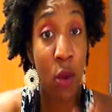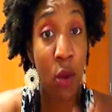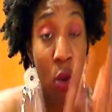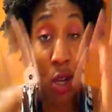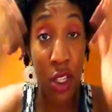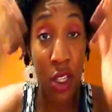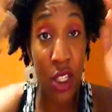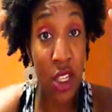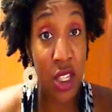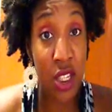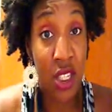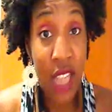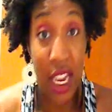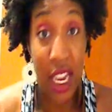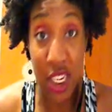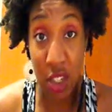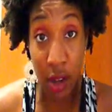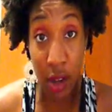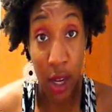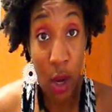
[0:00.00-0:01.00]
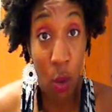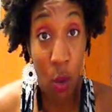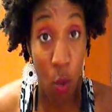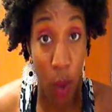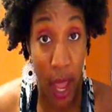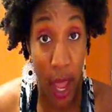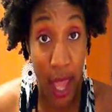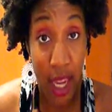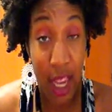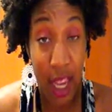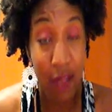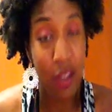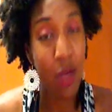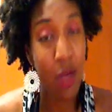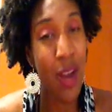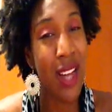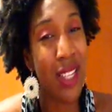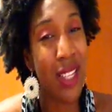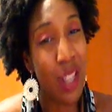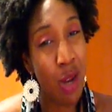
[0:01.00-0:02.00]
of course, to saturate it wet,
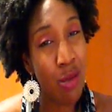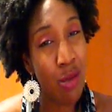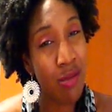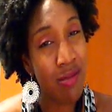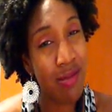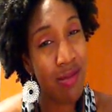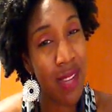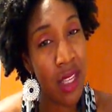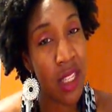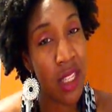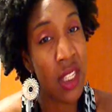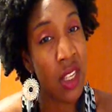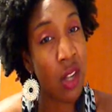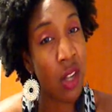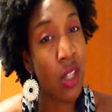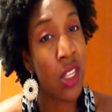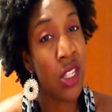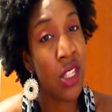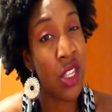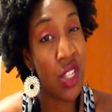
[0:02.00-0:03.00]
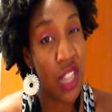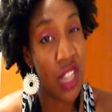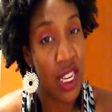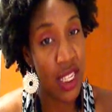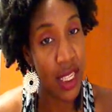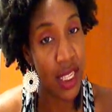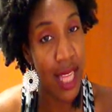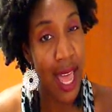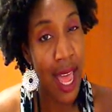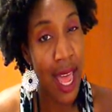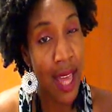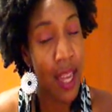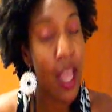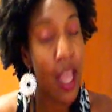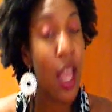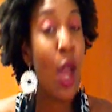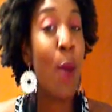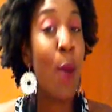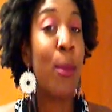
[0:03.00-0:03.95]
even though I don't necessarily suggest that,